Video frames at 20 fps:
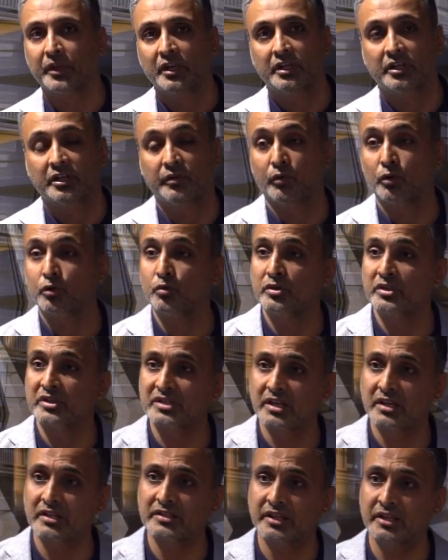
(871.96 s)
they want to
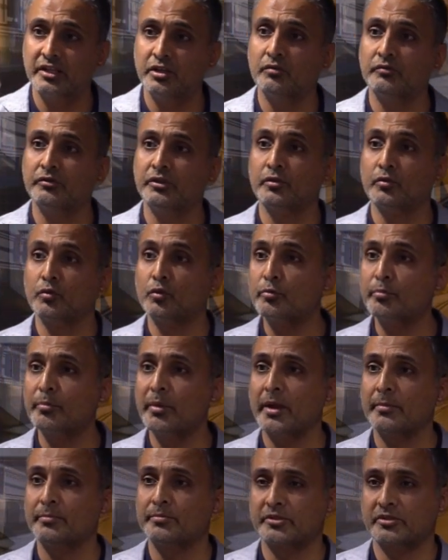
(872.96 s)
discuss any of their
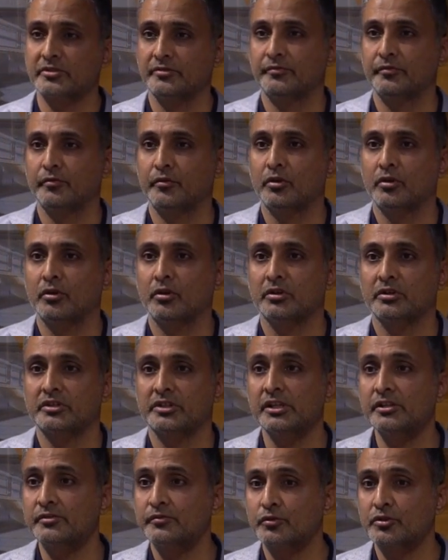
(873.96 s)
roadmaps for
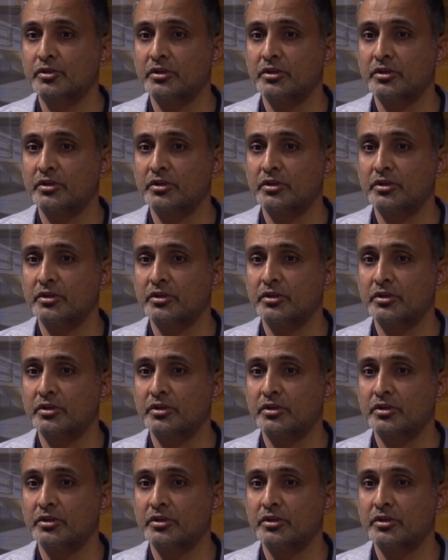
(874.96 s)
Salesforce